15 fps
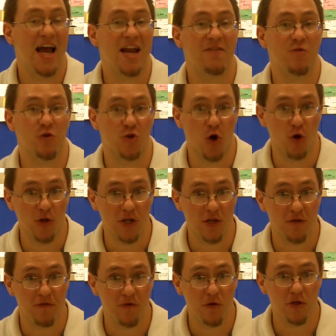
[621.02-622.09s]
And if you're totally
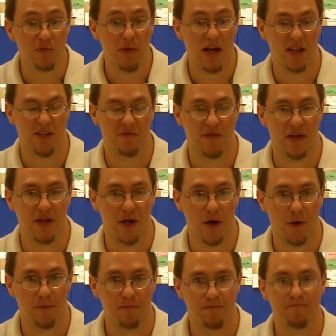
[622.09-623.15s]
confused by this
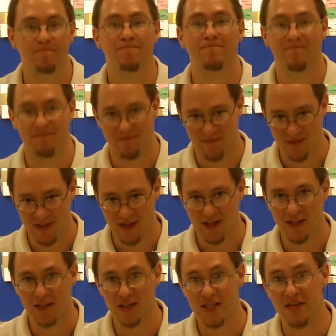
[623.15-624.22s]
video,
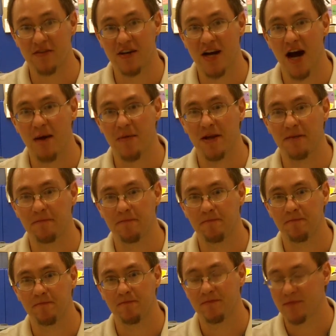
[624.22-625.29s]
leave a comment.
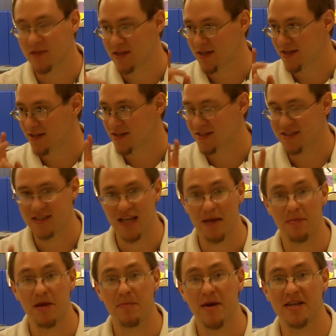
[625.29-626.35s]

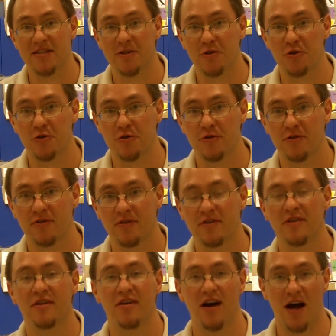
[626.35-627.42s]
Send me a message.
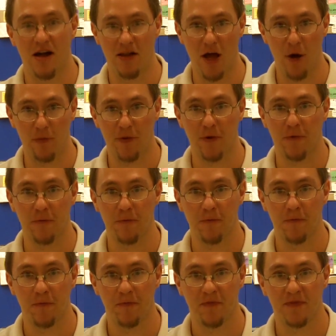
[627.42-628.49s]
I'll help you.
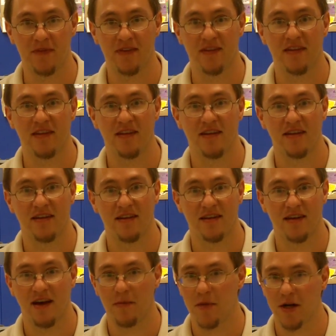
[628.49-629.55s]

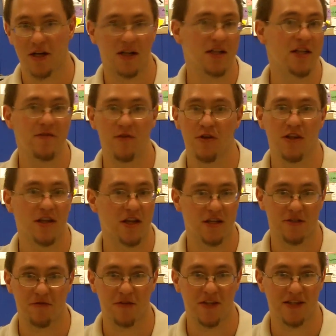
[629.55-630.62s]
I'm not gonna leave you in the
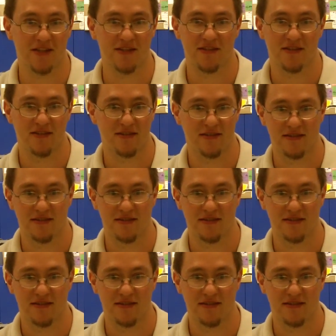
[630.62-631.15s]
dust for this.